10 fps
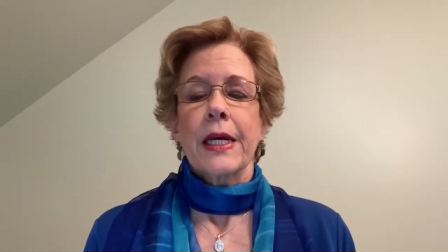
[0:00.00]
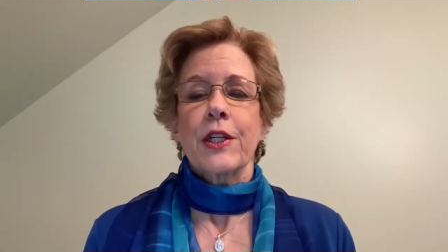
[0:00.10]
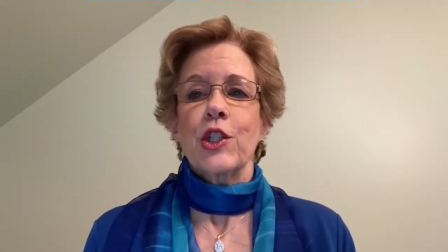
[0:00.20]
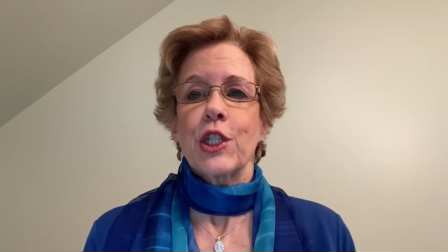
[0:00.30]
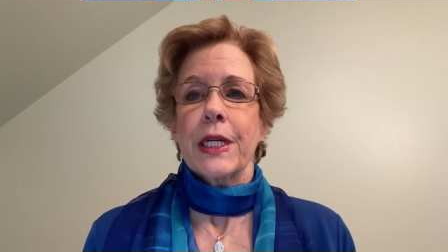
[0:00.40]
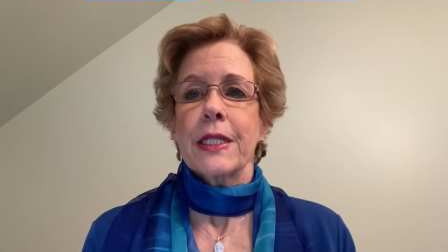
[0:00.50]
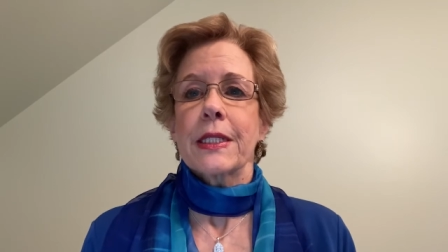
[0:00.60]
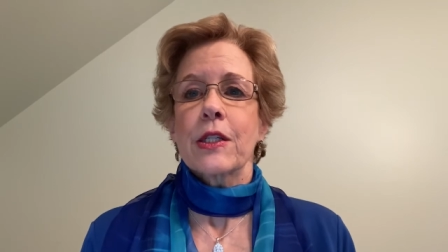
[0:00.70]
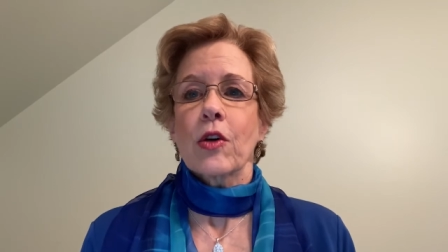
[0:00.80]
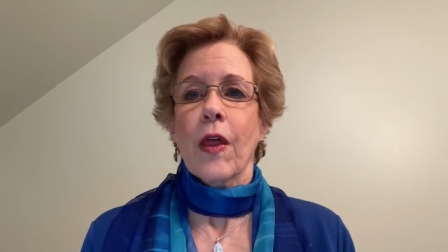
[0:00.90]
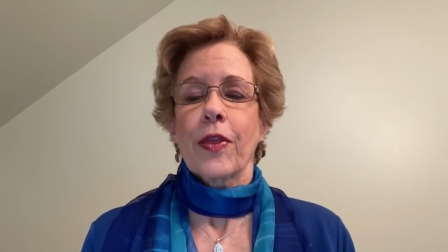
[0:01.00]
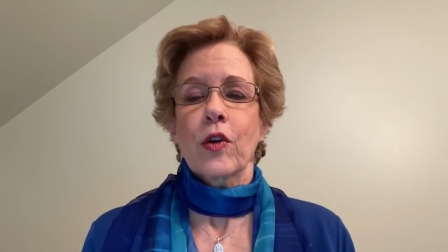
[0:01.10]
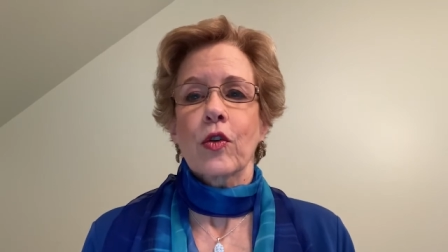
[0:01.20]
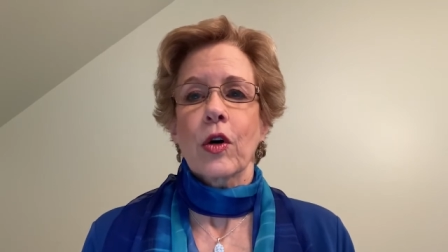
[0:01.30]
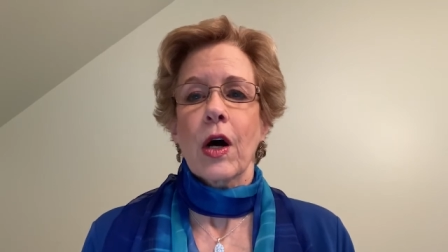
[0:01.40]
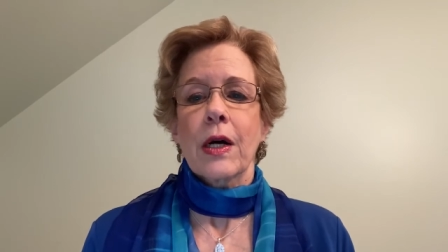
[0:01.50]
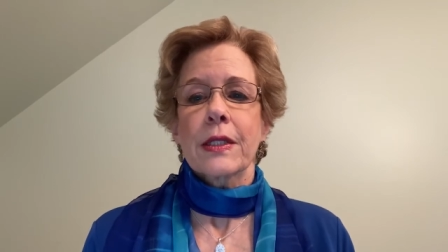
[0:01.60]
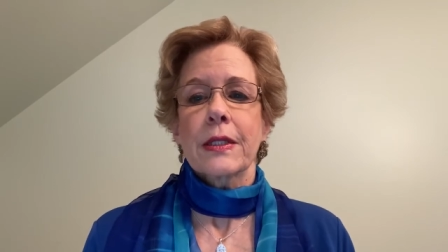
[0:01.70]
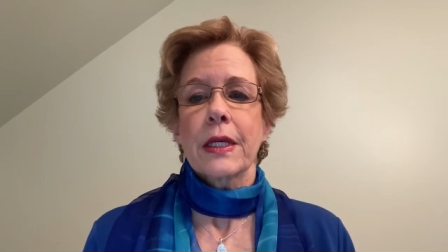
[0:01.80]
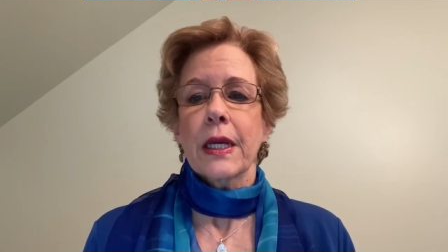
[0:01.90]
Jesus on the
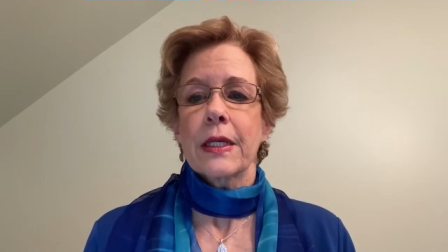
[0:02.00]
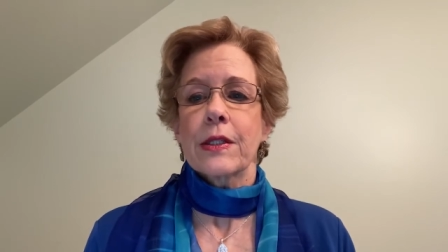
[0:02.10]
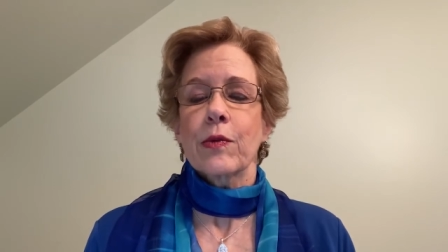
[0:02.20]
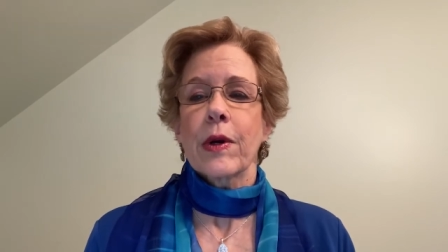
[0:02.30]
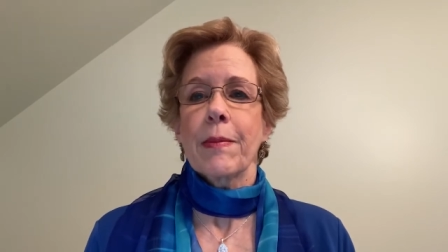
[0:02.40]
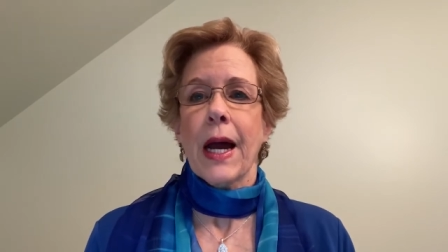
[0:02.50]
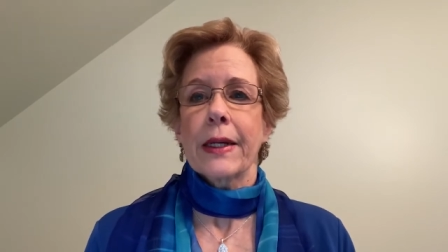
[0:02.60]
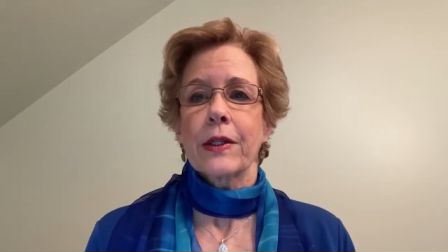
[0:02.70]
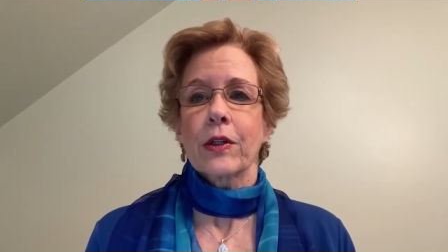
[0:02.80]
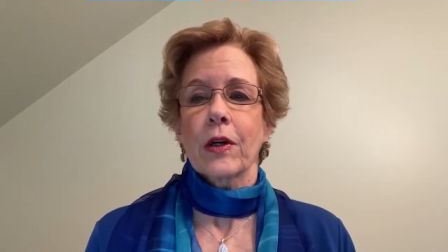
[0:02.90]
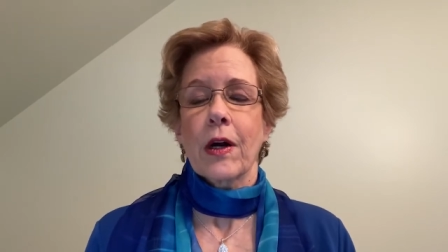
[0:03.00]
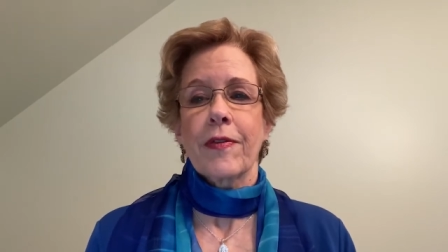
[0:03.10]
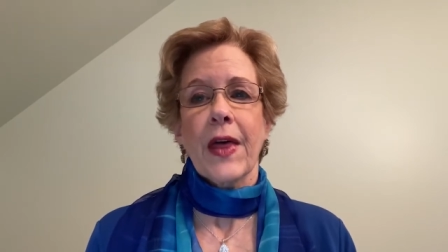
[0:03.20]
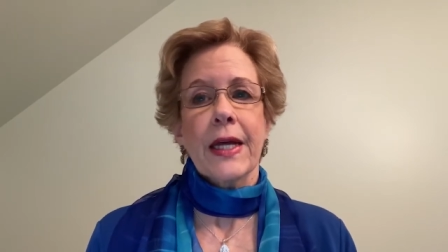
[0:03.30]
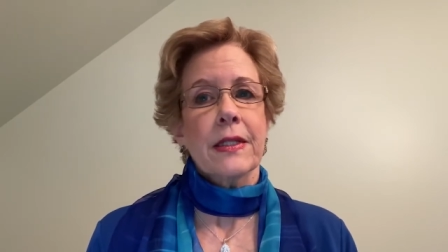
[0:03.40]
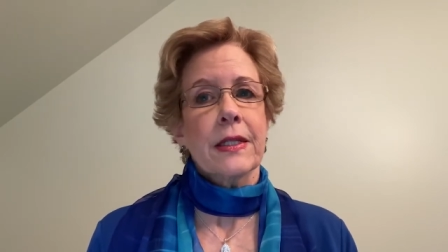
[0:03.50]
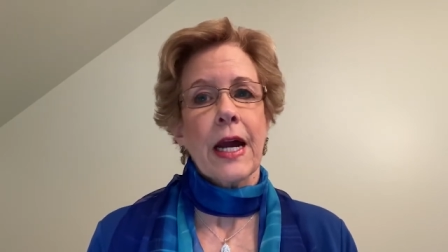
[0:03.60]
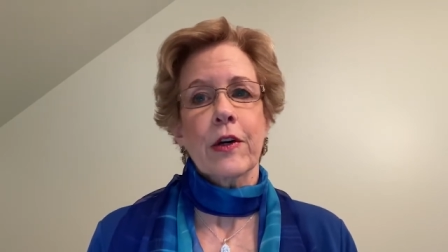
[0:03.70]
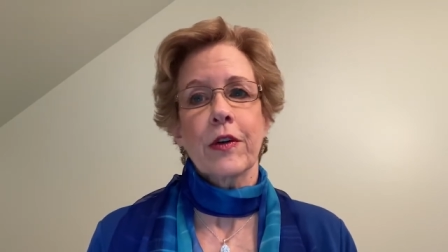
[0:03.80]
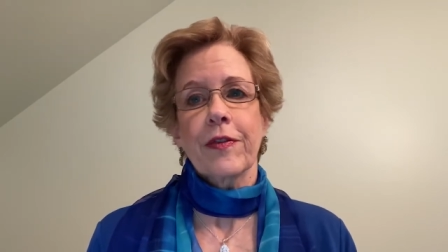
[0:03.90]
cross is a reminder of that
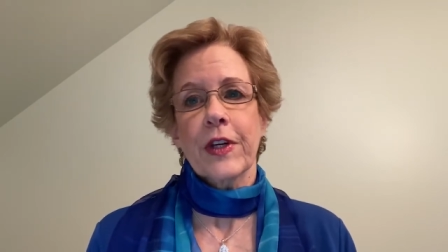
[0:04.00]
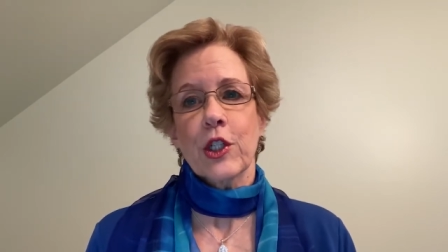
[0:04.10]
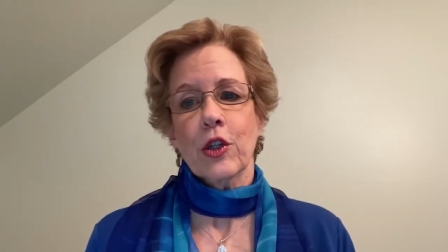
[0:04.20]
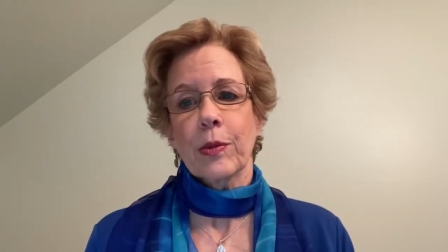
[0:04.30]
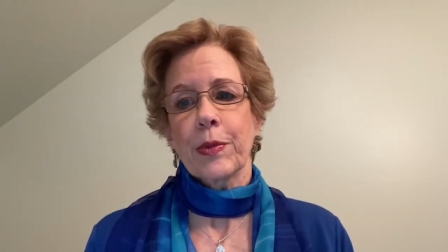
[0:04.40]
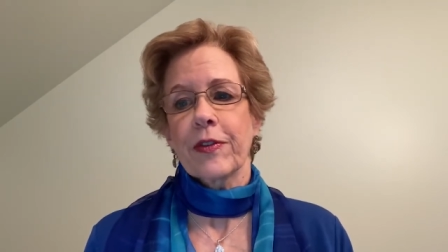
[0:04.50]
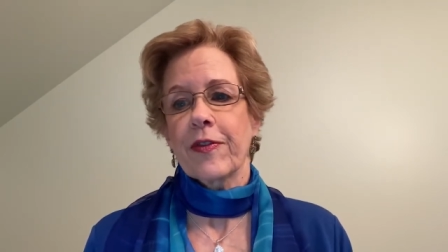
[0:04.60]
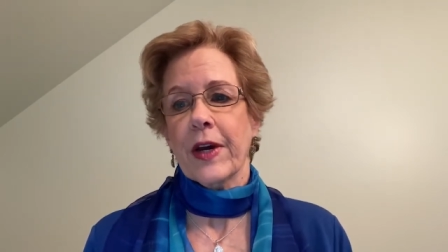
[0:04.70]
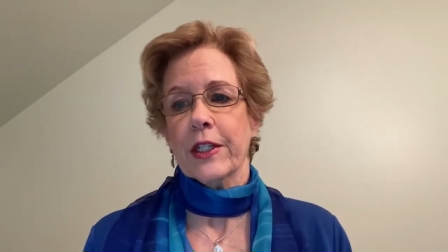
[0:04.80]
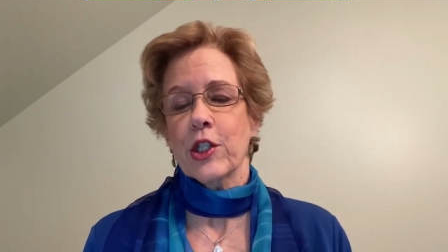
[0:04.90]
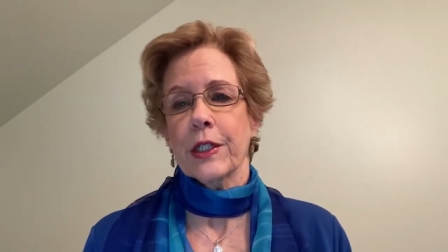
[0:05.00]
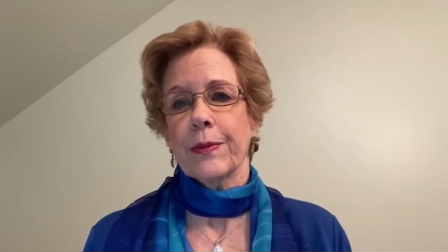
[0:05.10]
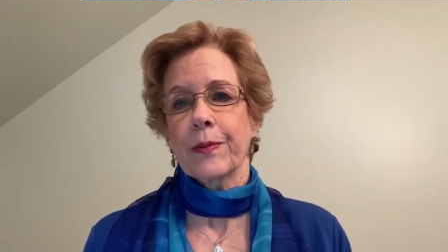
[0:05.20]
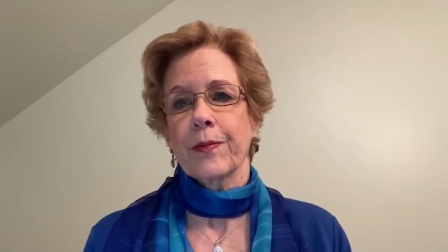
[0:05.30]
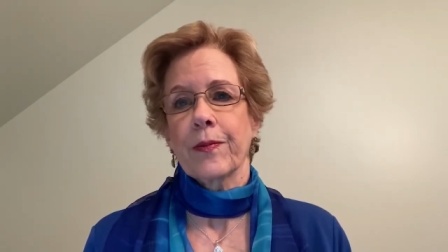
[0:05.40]
sacrificial perfection.